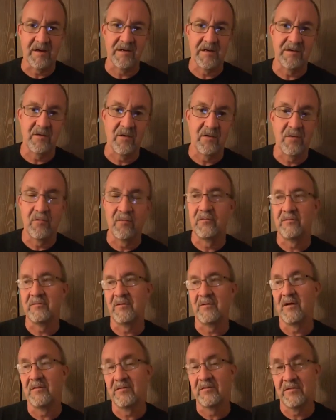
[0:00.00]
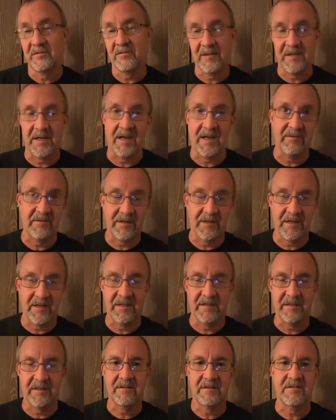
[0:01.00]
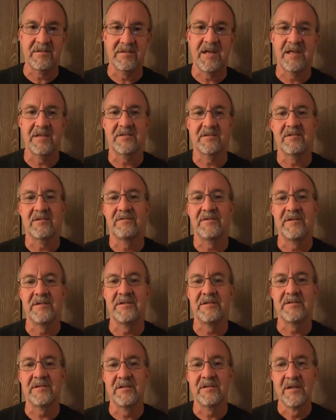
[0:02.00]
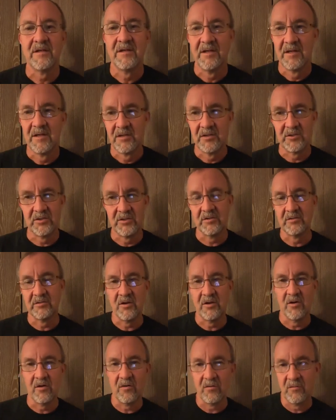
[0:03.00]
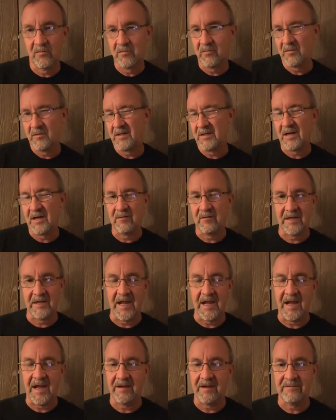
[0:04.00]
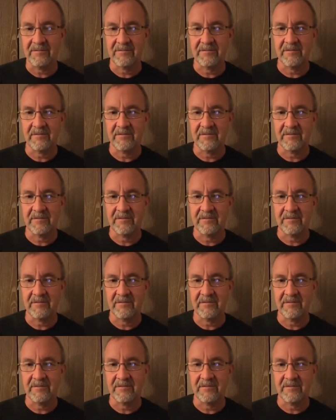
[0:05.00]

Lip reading: I know, other than having any catastrophes, should go an hour and a half,